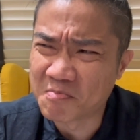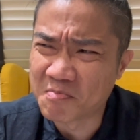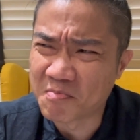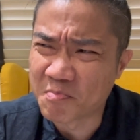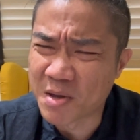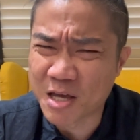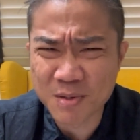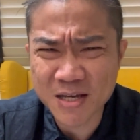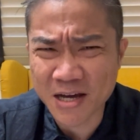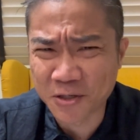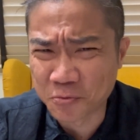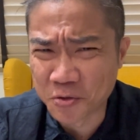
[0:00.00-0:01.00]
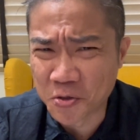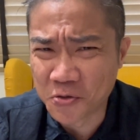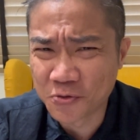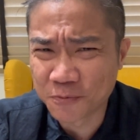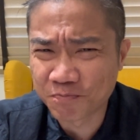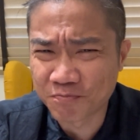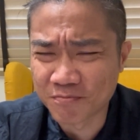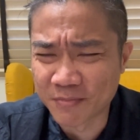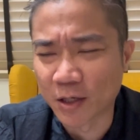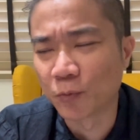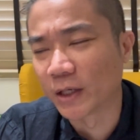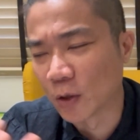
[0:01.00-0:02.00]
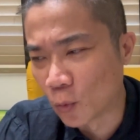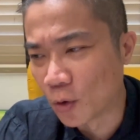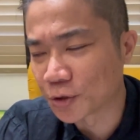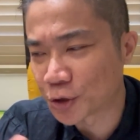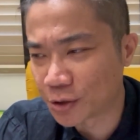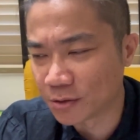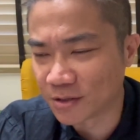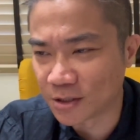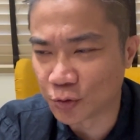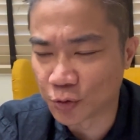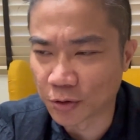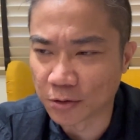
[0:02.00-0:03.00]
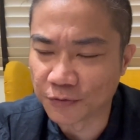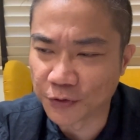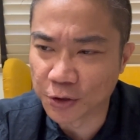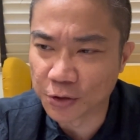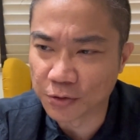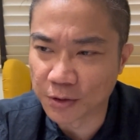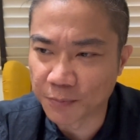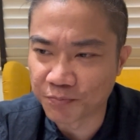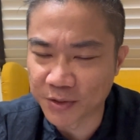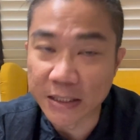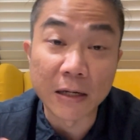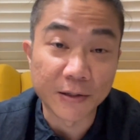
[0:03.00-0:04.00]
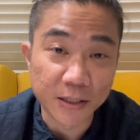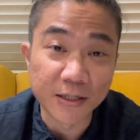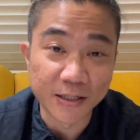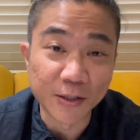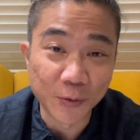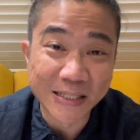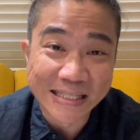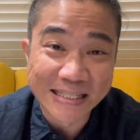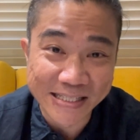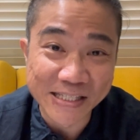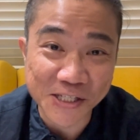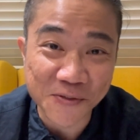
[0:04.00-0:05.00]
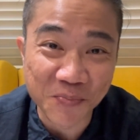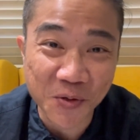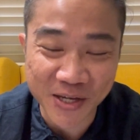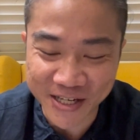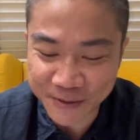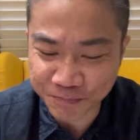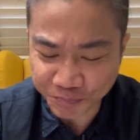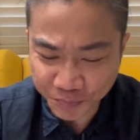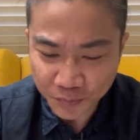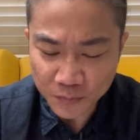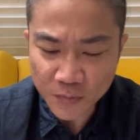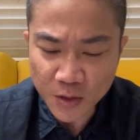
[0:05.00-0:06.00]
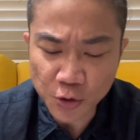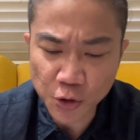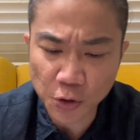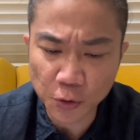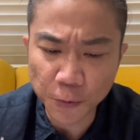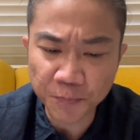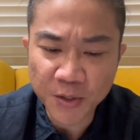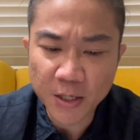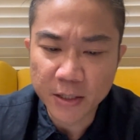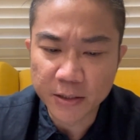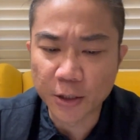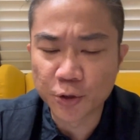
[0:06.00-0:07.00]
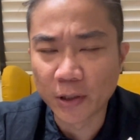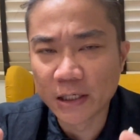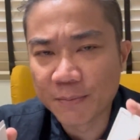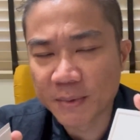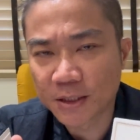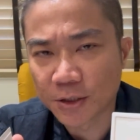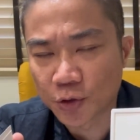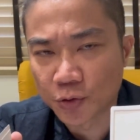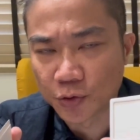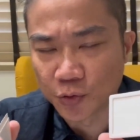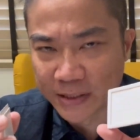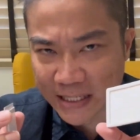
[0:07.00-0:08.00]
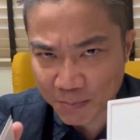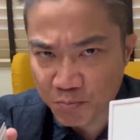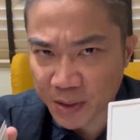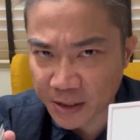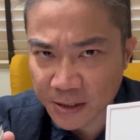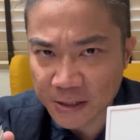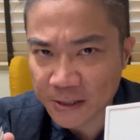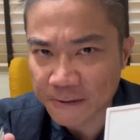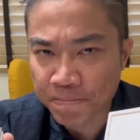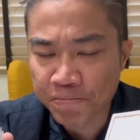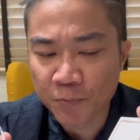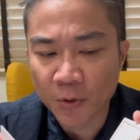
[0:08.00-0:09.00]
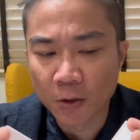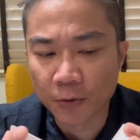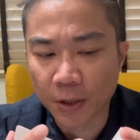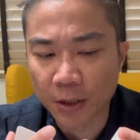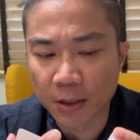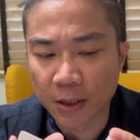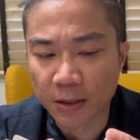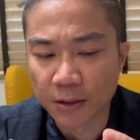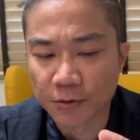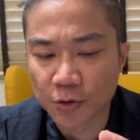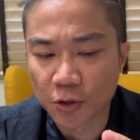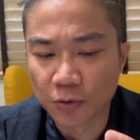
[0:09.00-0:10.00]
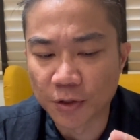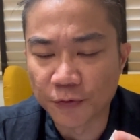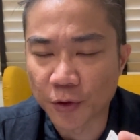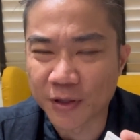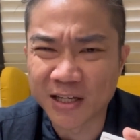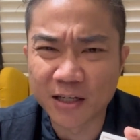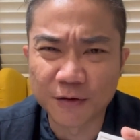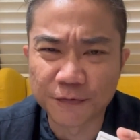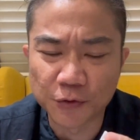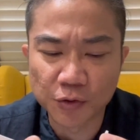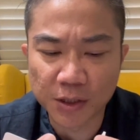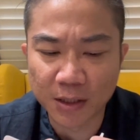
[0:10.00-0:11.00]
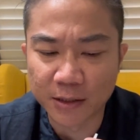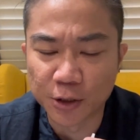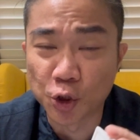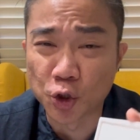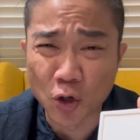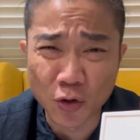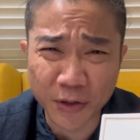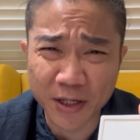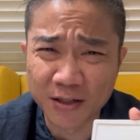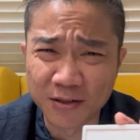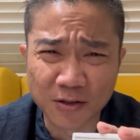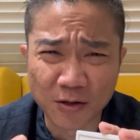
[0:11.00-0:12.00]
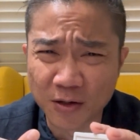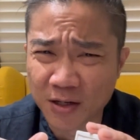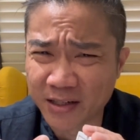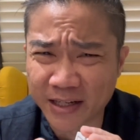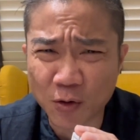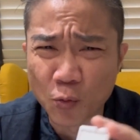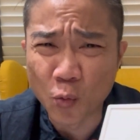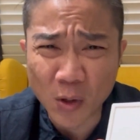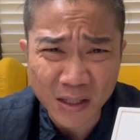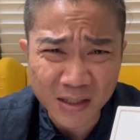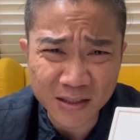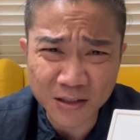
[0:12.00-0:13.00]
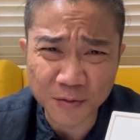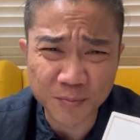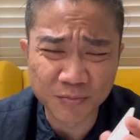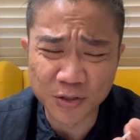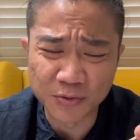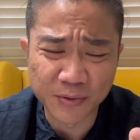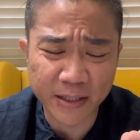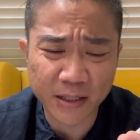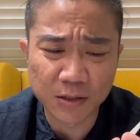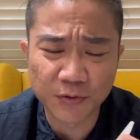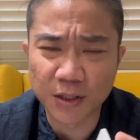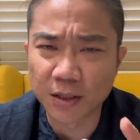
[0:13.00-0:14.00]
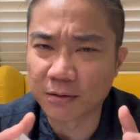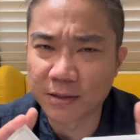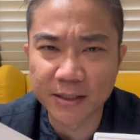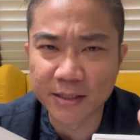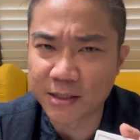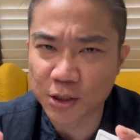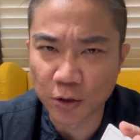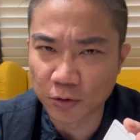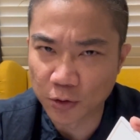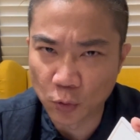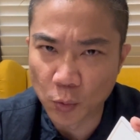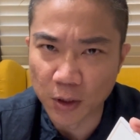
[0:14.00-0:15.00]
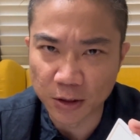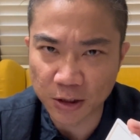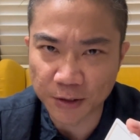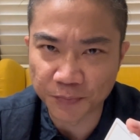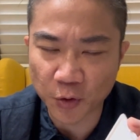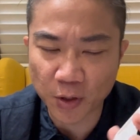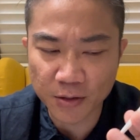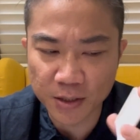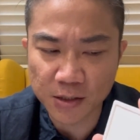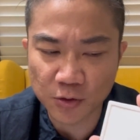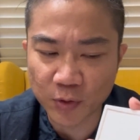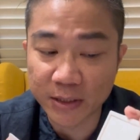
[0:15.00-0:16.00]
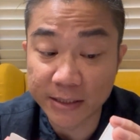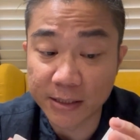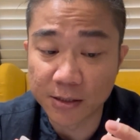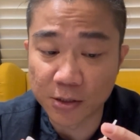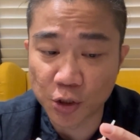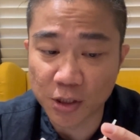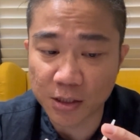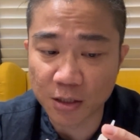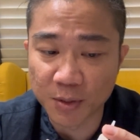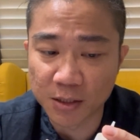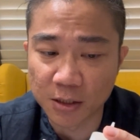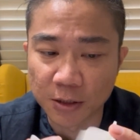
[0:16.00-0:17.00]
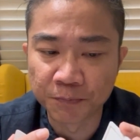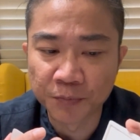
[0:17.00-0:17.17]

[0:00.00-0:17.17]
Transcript: maybe, I don't know. Then when I watched the tutorial video, and yeah, it is, okay? So yeah, you're limited to numbers, okay? So if you're thinking of using like a drawing or like a word, or that kind of a thing, it's not gonna work, okay? This really is just limited